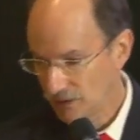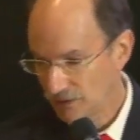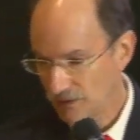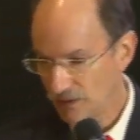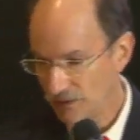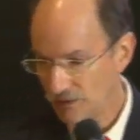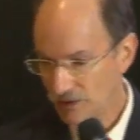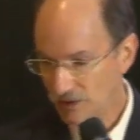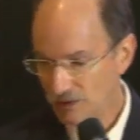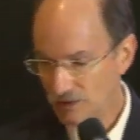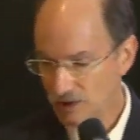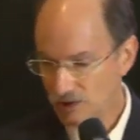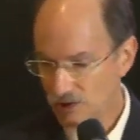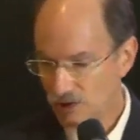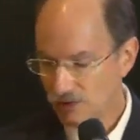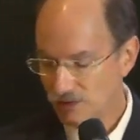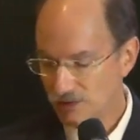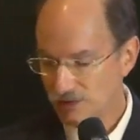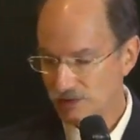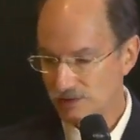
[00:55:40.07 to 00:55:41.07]
The other
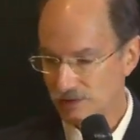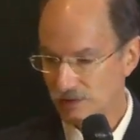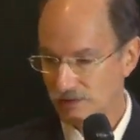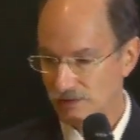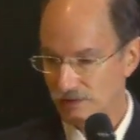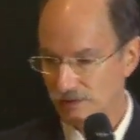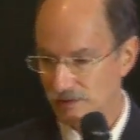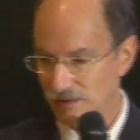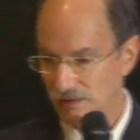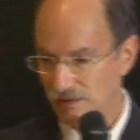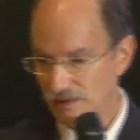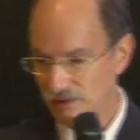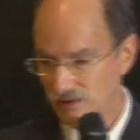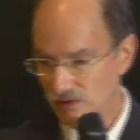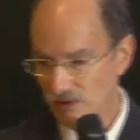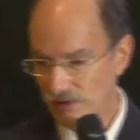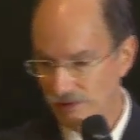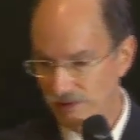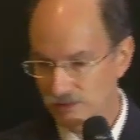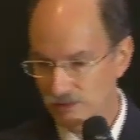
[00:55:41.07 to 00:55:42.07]
conditions, there's
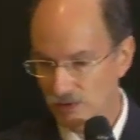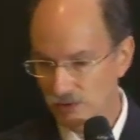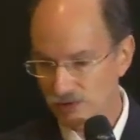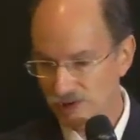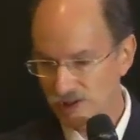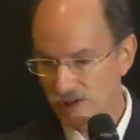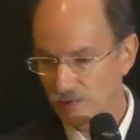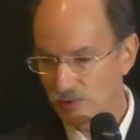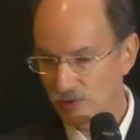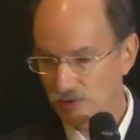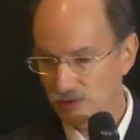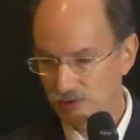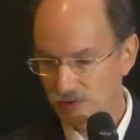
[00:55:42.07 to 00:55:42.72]
called the nocebo